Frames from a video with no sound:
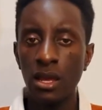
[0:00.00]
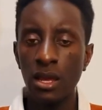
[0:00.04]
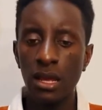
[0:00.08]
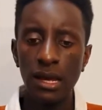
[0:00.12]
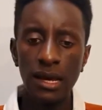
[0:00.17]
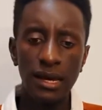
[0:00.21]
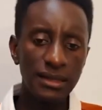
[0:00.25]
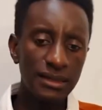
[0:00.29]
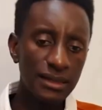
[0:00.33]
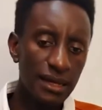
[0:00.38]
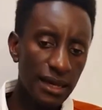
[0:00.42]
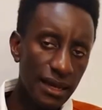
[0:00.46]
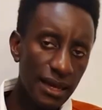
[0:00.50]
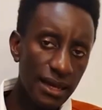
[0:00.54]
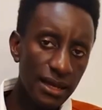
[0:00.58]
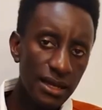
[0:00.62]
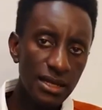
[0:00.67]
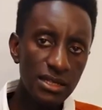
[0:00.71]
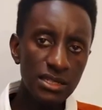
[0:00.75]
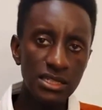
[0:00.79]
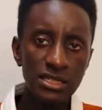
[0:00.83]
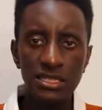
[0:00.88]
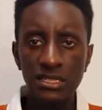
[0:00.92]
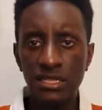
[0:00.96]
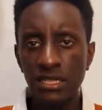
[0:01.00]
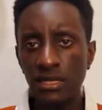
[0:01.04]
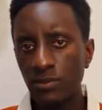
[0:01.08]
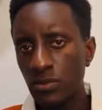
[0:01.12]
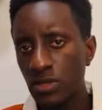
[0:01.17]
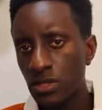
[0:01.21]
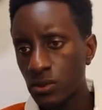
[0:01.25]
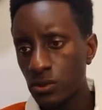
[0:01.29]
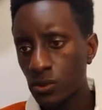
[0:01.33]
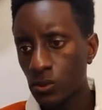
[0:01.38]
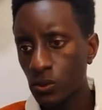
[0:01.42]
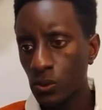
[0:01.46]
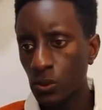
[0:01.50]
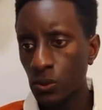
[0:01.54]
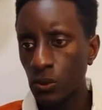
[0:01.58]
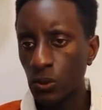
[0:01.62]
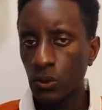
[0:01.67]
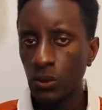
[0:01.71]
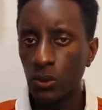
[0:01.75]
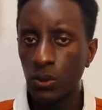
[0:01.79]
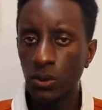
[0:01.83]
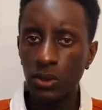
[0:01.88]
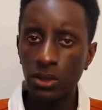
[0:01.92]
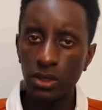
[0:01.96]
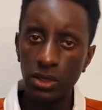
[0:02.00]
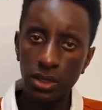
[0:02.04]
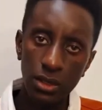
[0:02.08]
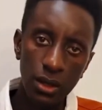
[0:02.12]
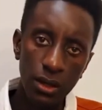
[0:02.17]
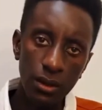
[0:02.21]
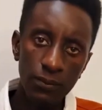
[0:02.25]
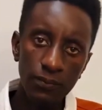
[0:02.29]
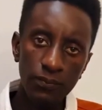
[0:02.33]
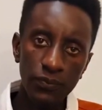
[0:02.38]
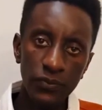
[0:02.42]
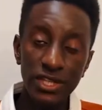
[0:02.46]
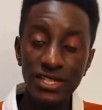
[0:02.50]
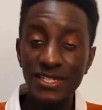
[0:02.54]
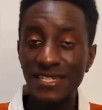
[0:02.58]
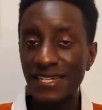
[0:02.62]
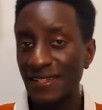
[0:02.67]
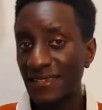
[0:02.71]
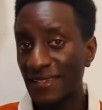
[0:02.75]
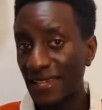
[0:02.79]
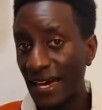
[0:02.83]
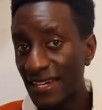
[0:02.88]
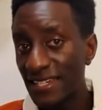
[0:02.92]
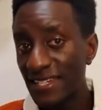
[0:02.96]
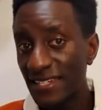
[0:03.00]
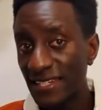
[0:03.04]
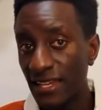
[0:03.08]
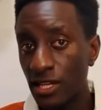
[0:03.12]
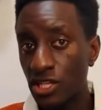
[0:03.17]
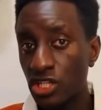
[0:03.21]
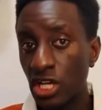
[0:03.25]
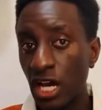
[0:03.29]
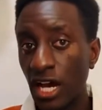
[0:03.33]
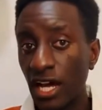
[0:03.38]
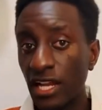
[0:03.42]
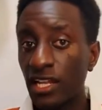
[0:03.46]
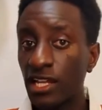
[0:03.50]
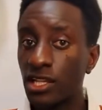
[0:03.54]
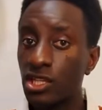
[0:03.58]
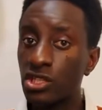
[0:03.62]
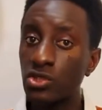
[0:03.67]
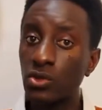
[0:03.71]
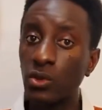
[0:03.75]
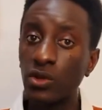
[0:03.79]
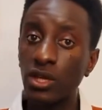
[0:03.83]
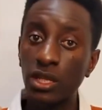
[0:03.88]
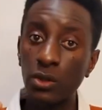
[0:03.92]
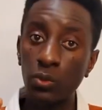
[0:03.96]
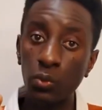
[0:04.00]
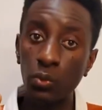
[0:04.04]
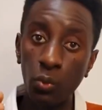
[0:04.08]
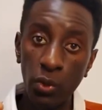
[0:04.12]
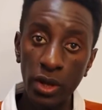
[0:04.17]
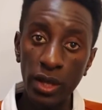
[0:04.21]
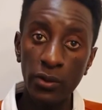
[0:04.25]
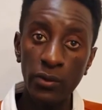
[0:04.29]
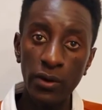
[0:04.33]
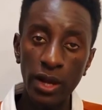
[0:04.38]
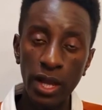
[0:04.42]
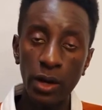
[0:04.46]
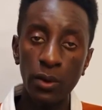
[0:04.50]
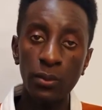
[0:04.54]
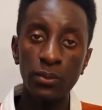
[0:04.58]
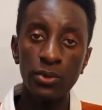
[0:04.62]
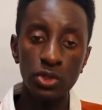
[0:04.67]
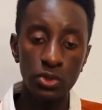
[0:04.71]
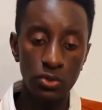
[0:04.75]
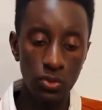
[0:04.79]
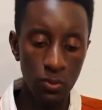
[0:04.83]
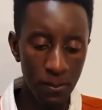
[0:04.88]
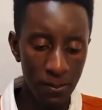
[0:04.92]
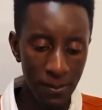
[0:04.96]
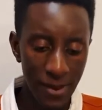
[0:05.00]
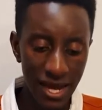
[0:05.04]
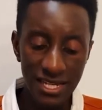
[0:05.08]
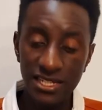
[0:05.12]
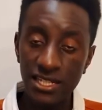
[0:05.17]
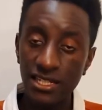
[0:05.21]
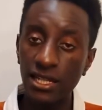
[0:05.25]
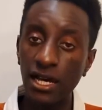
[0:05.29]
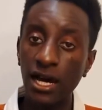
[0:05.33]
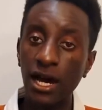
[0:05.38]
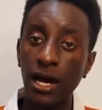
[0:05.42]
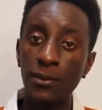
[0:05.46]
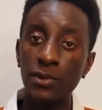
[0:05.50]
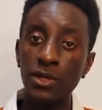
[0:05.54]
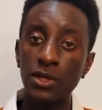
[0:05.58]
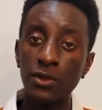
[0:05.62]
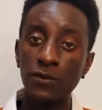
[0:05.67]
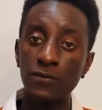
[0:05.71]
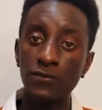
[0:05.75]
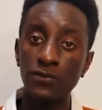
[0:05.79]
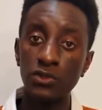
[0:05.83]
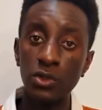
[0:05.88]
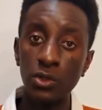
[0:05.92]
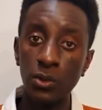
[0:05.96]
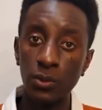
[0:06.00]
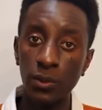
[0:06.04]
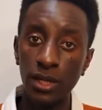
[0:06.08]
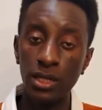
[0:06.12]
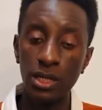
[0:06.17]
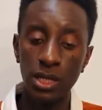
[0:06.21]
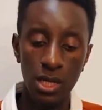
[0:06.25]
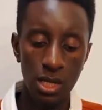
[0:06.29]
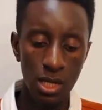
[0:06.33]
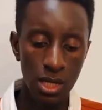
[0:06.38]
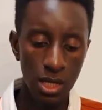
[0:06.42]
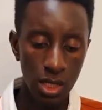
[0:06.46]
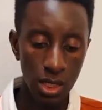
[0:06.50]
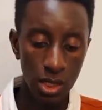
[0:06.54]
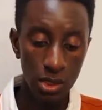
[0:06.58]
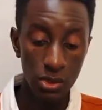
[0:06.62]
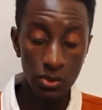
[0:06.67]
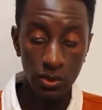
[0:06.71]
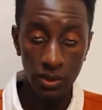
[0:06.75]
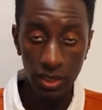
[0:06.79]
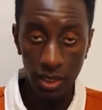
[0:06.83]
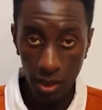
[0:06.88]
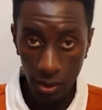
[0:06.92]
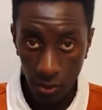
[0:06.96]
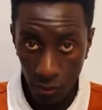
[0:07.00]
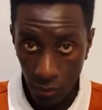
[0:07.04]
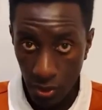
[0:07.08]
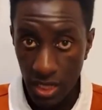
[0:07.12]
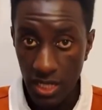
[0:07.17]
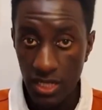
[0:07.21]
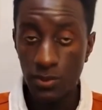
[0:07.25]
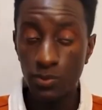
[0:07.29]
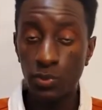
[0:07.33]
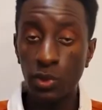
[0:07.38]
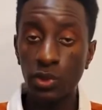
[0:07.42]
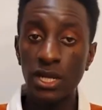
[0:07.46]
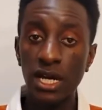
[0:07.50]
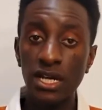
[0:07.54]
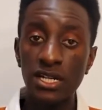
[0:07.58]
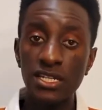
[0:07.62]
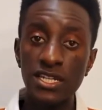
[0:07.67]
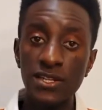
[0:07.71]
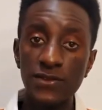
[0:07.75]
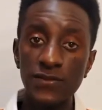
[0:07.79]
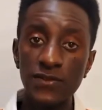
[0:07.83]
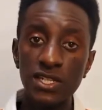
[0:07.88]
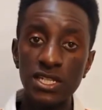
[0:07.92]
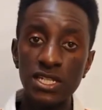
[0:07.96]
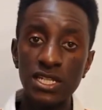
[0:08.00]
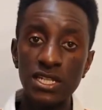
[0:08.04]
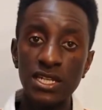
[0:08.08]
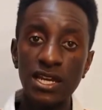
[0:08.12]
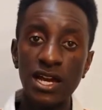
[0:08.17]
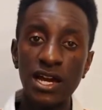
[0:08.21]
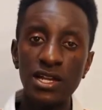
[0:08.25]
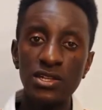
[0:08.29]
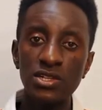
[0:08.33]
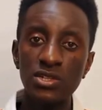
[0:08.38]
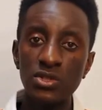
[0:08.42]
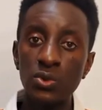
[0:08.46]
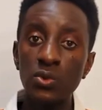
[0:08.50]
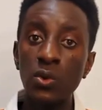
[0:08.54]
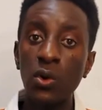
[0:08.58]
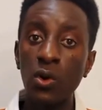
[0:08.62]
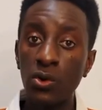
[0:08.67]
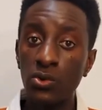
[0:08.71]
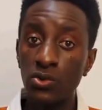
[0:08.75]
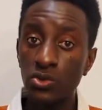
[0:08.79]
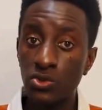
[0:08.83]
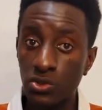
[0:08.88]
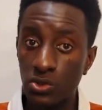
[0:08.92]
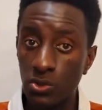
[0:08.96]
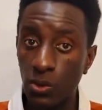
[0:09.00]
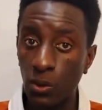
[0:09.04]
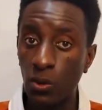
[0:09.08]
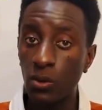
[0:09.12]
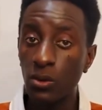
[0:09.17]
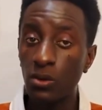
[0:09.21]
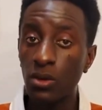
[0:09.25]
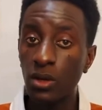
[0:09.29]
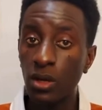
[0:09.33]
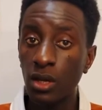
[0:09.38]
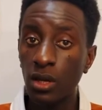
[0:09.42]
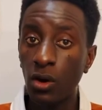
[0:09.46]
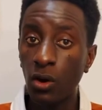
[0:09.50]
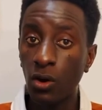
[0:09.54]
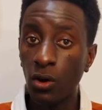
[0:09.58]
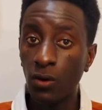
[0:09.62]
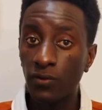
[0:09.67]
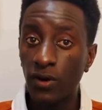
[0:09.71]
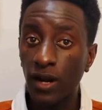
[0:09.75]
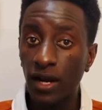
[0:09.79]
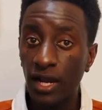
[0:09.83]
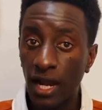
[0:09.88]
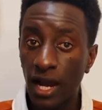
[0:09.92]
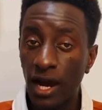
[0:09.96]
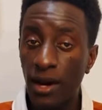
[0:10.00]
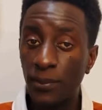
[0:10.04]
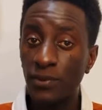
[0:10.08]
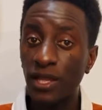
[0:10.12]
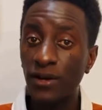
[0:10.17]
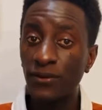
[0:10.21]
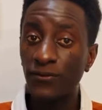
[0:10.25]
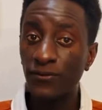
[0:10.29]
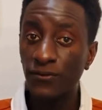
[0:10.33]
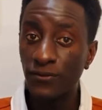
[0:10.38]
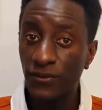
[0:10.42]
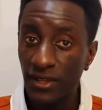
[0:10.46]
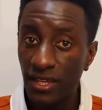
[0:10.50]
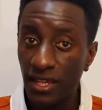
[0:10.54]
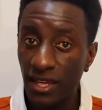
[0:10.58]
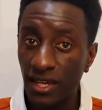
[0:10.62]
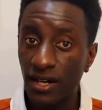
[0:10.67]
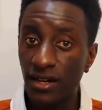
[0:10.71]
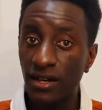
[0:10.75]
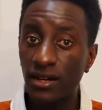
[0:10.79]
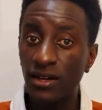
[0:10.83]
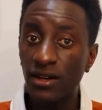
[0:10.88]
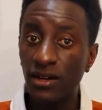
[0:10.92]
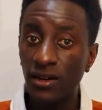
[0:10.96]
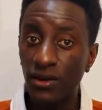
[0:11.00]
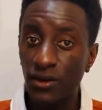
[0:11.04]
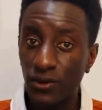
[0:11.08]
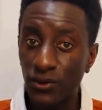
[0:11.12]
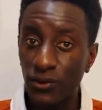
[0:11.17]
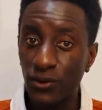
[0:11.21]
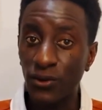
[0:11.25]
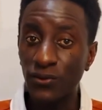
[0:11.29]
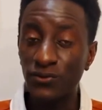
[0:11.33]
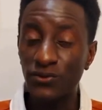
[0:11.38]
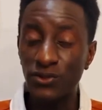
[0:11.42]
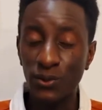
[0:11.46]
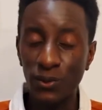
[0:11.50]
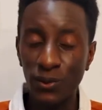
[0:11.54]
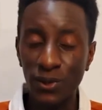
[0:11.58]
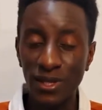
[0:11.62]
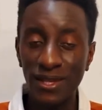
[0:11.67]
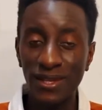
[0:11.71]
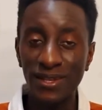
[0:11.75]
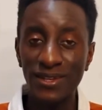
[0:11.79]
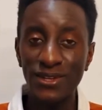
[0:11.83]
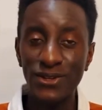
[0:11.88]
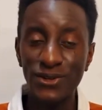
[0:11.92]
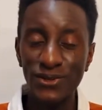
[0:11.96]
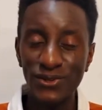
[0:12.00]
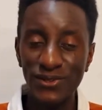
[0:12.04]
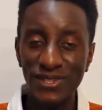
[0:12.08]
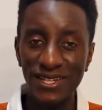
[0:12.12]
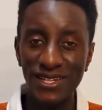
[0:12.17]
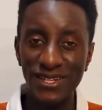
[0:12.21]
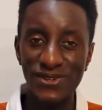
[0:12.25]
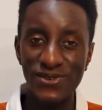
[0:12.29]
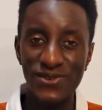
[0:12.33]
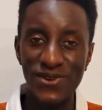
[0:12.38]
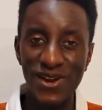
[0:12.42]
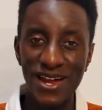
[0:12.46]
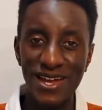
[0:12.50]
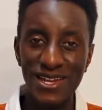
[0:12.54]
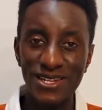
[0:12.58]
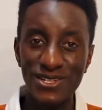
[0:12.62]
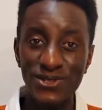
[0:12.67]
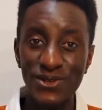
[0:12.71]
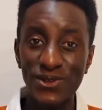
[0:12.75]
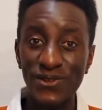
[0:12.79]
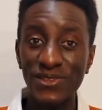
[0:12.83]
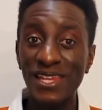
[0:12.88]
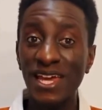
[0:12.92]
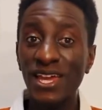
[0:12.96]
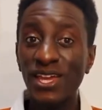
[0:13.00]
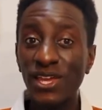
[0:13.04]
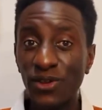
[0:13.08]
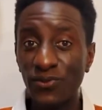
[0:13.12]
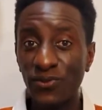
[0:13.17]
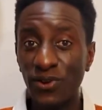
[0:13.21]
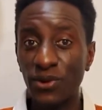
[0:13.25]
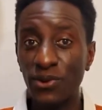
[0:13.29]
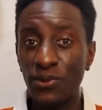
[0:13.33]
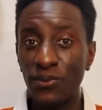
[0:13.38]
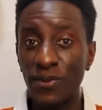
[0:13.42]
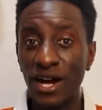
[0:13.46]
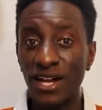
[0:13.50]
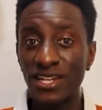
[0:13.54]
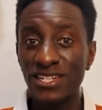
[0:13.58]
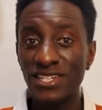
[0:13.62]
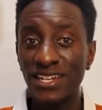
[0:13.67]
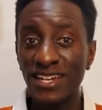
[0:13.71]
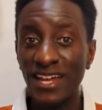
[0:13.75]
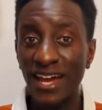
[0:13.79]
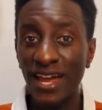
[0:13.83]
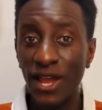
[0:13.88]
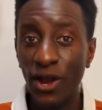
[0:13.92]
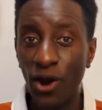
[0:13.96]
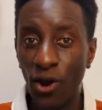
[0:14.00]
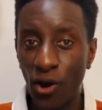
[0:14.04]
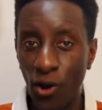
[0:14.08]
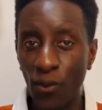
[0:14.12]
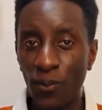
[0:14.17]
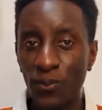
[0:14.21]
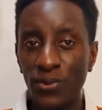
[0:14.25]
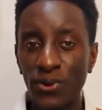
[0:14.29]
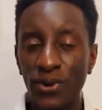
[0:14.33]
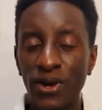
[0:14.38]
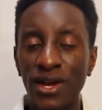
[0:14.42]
and the energy seems to, it's a 30-day challenge. So it will help you to master the habit of doing, to increase productivity, and to also overcome the fear of doing new things, right? So thank you very much. And I hope